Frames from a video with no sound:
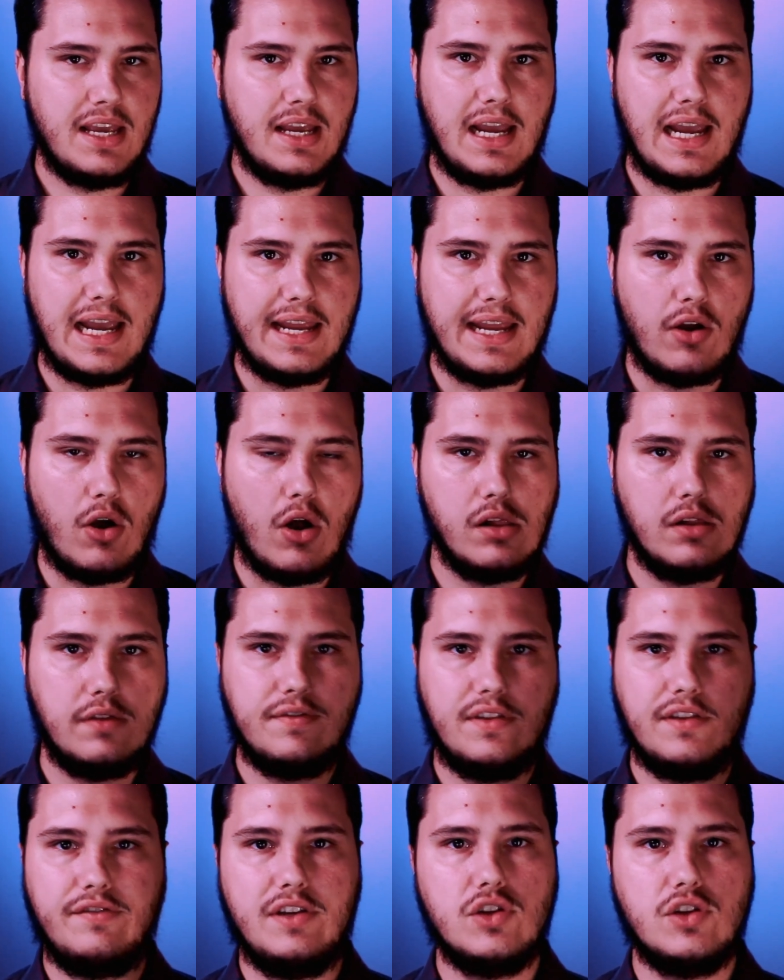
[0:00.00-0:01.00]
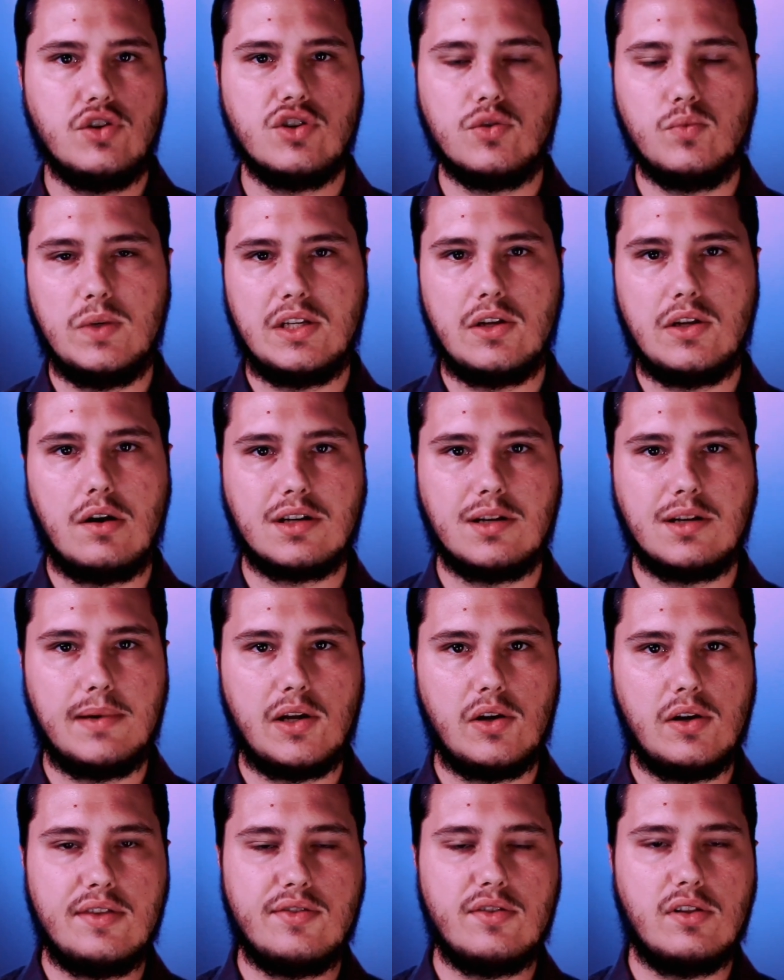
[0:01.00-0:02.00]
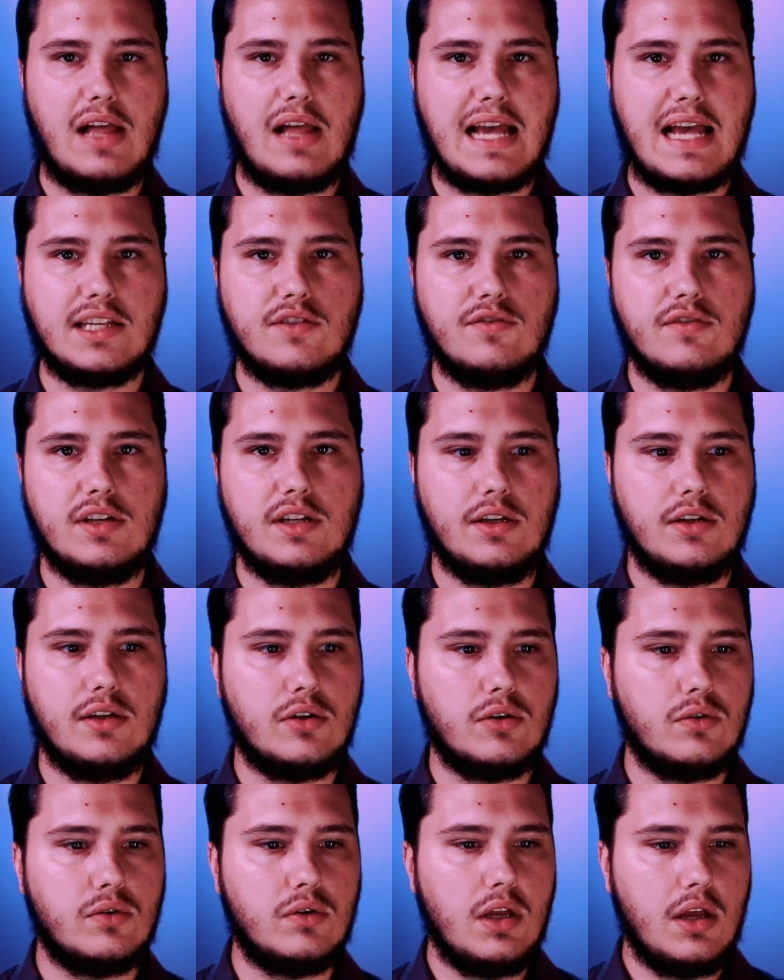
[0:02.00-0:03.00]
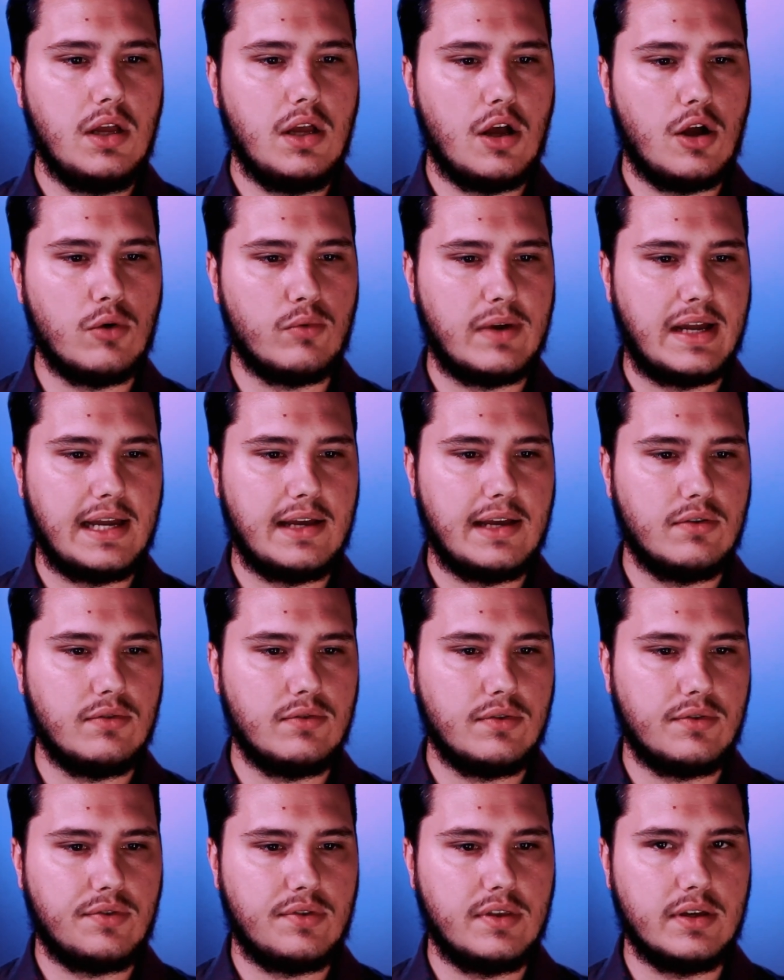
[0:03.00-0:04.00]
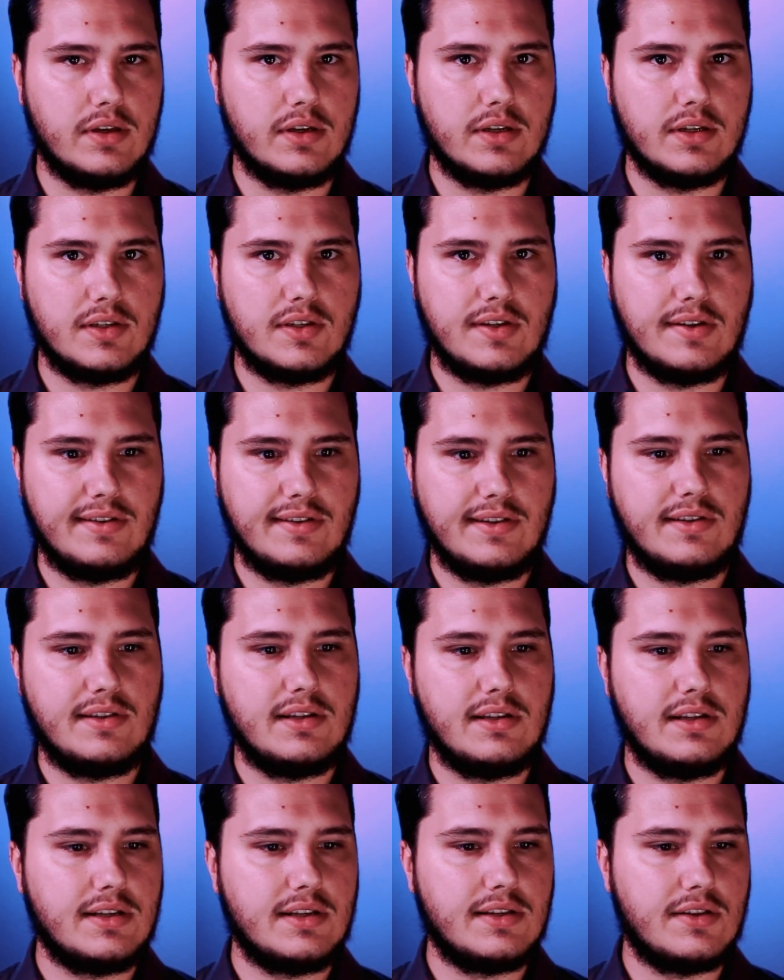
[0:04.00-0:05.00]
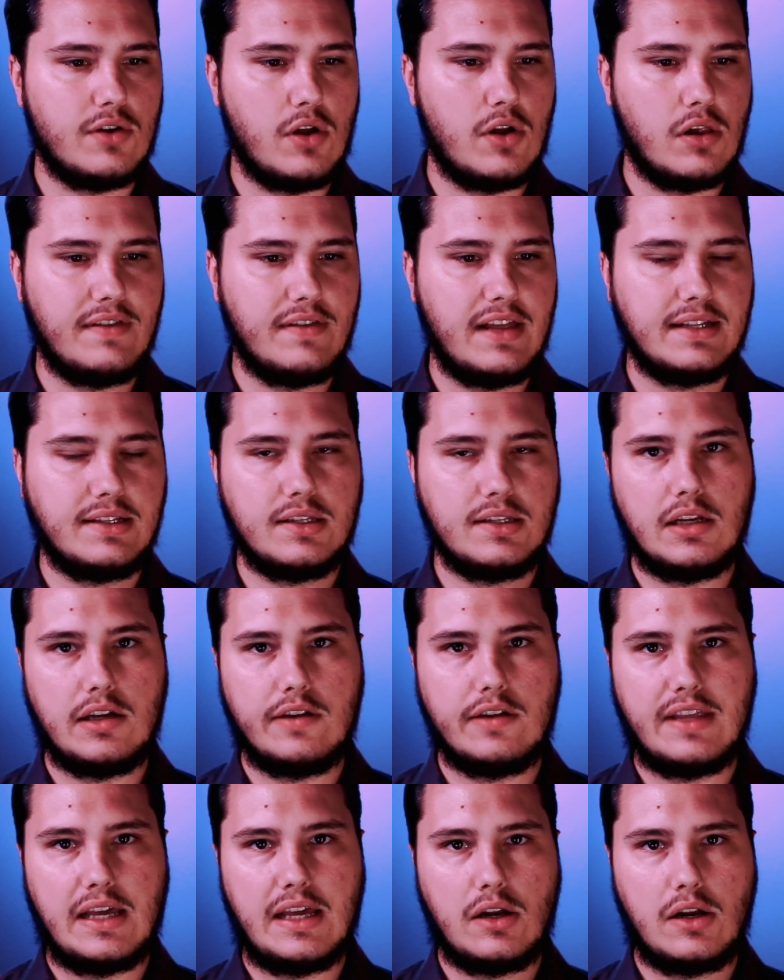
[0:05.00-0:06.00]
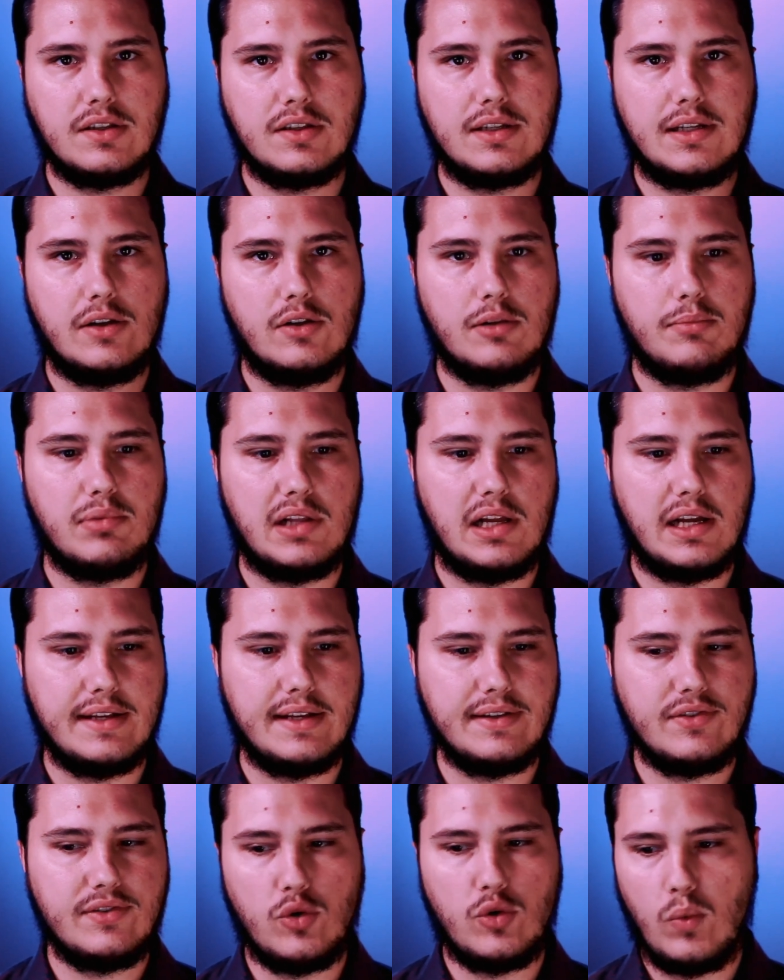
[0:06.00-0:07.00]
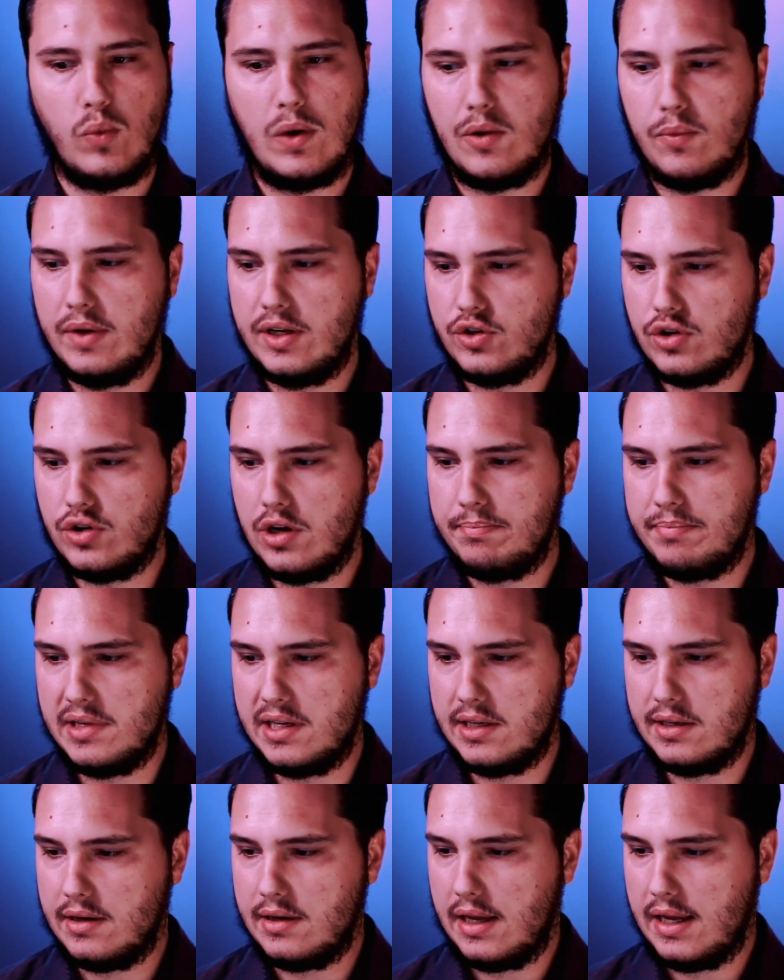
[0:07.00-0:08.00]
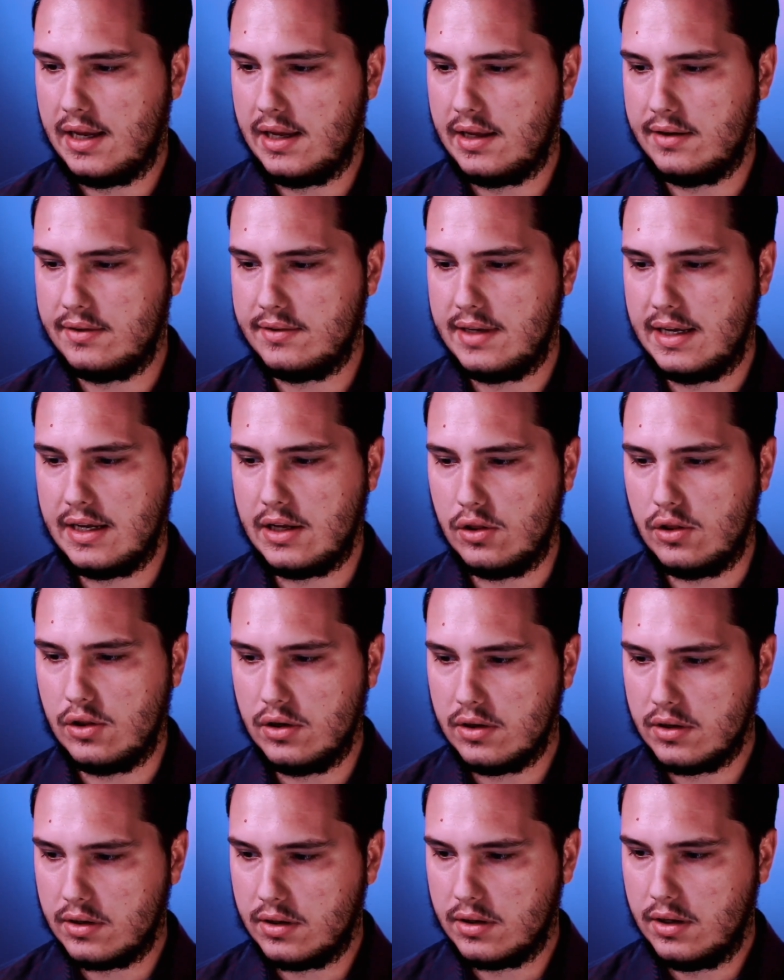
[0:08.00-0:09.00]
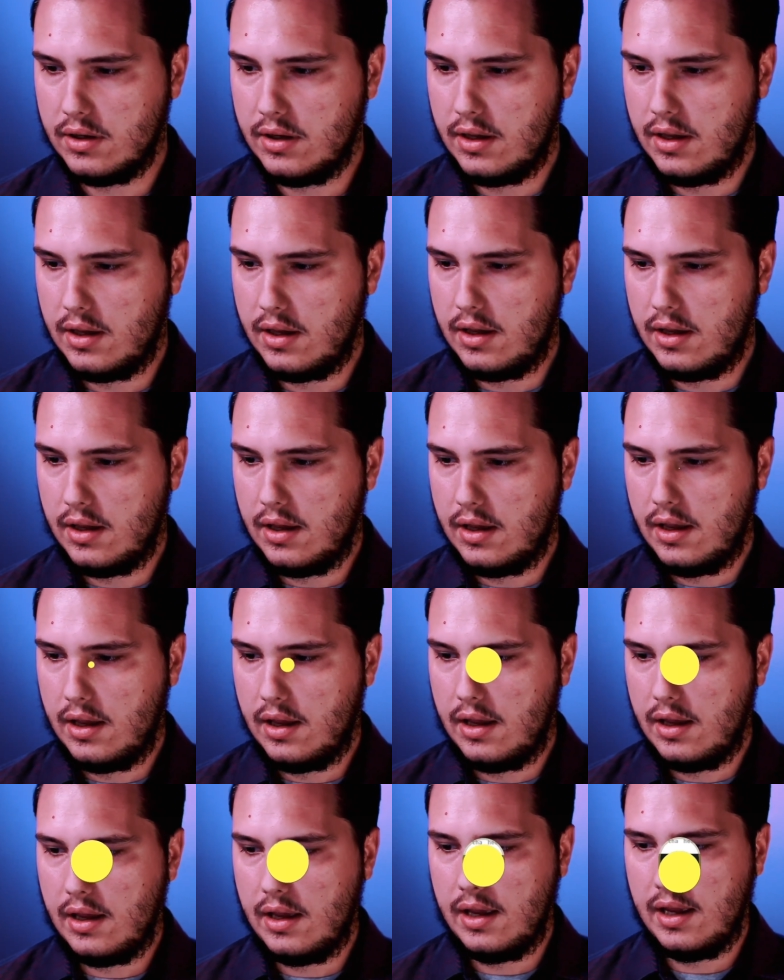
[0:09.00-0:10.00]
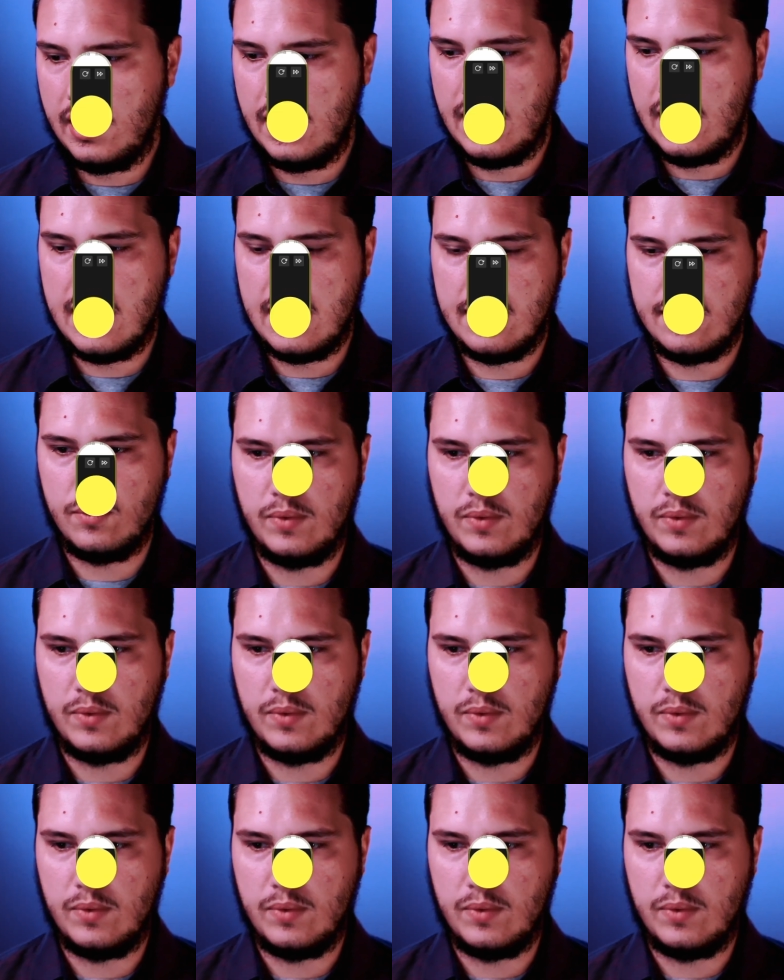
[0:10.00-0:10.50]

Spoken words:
And all of the features we talked about in the last video around the statistics and all of that stuff, that all still applies. So why don't we jump in and take a look, and we